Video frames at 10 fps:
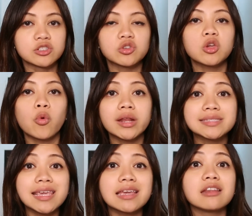So you want
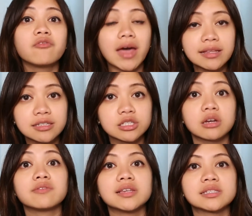to take advantage
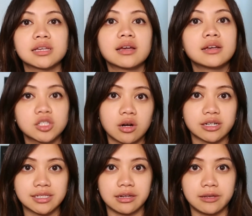of this
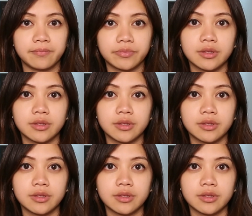scarcity.